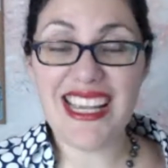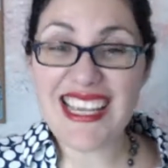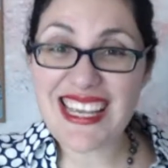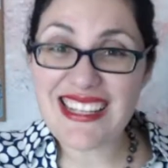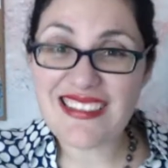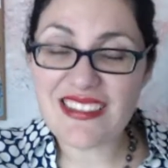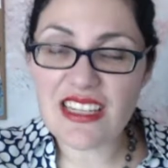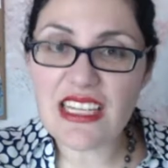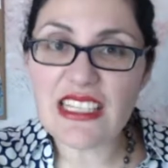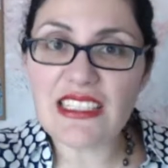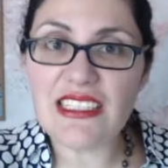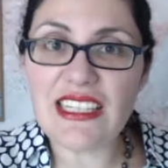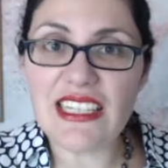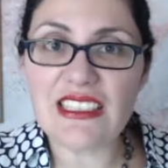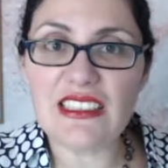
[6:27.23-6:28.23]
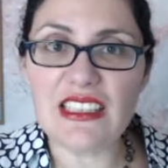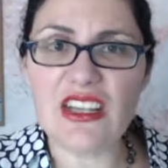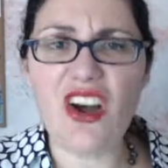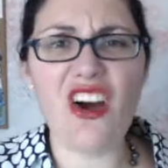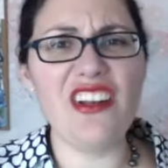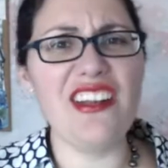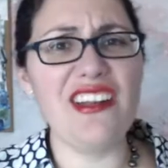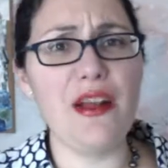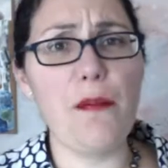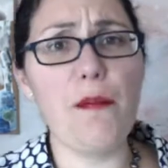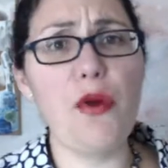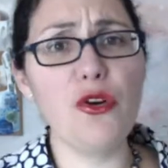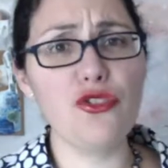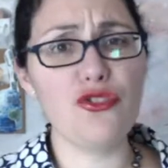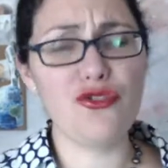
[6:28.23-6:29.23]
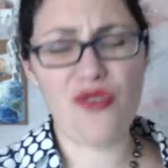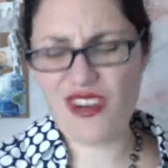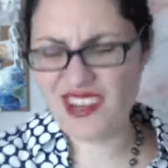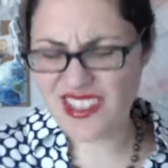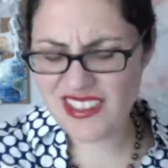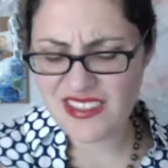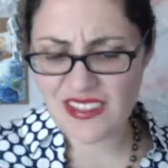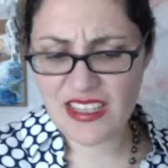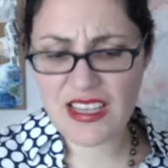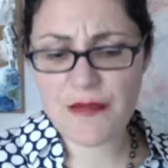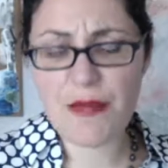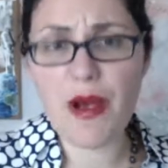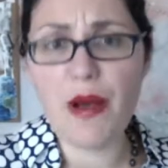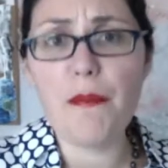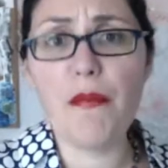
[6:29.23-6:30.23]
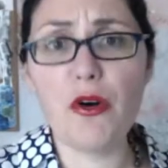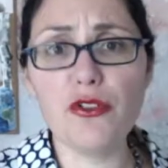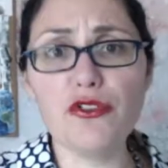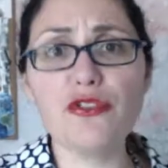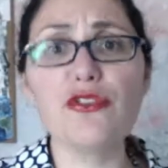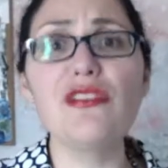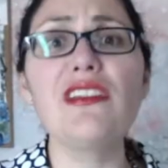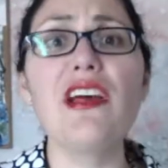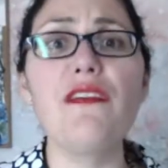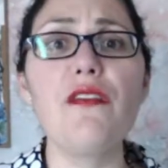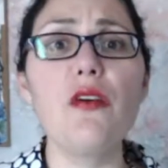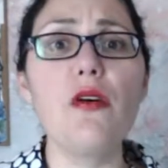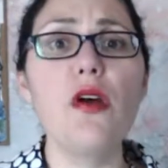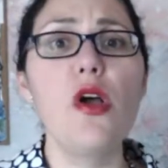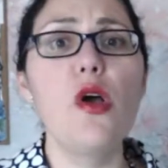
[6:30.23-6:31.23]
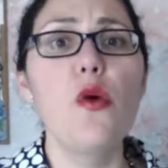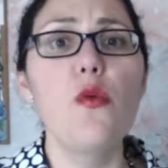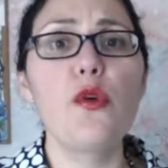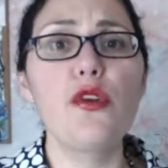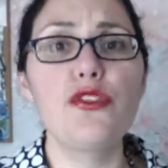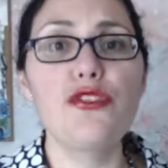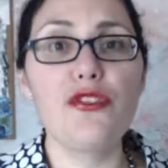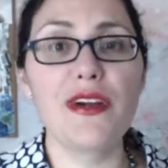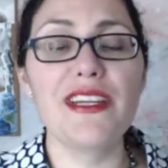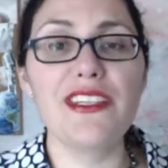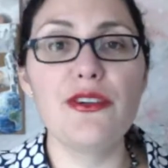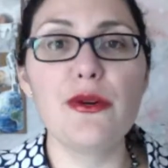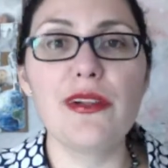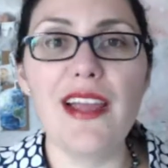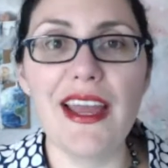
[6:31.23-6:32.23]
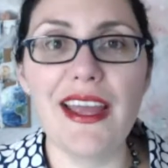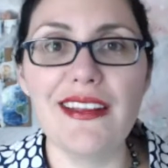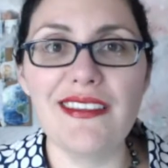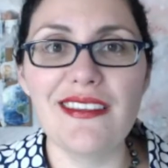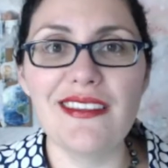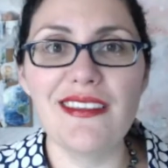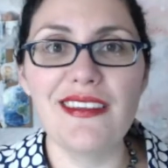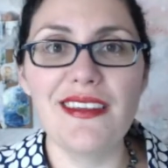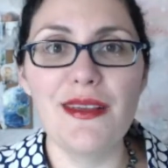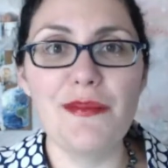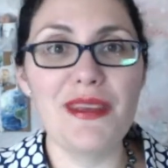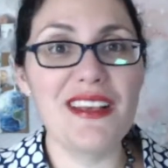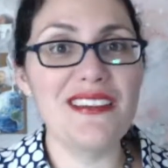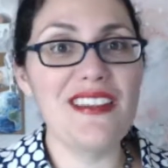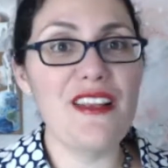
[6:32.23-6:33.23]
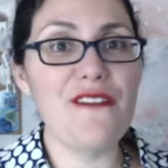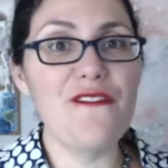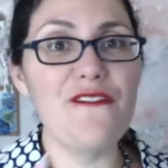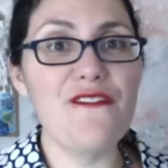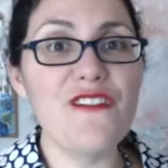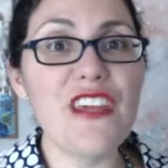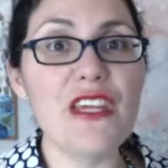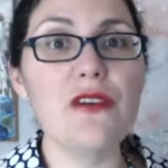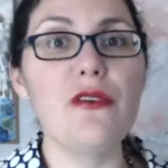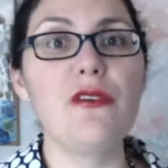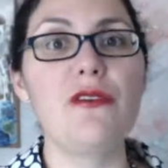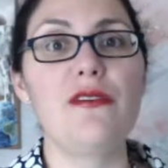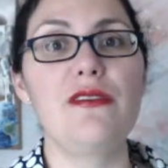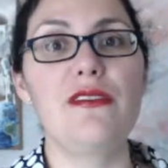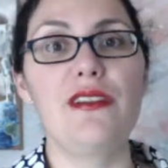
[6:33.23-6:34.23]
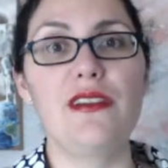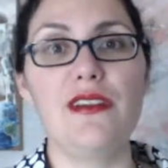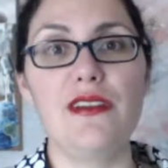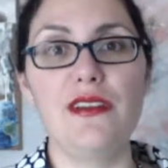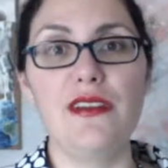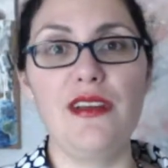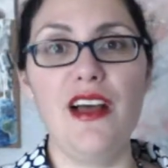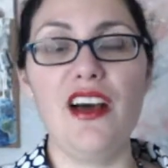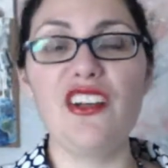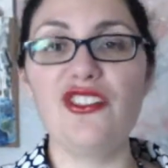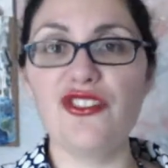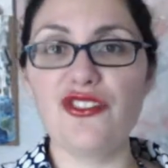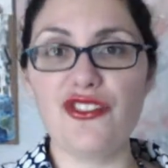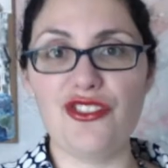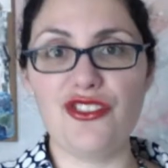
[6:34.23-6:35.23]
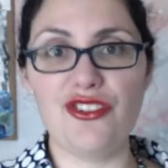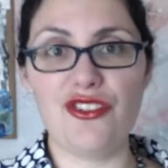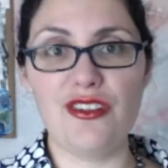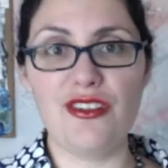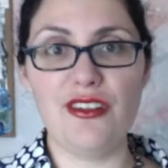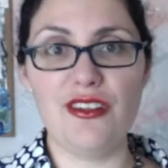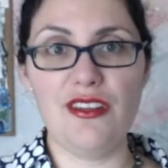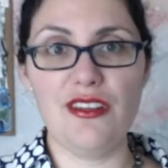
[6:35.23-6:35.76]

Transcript: It's connecting on a deep emotional level with your ideal clients because they feel understood.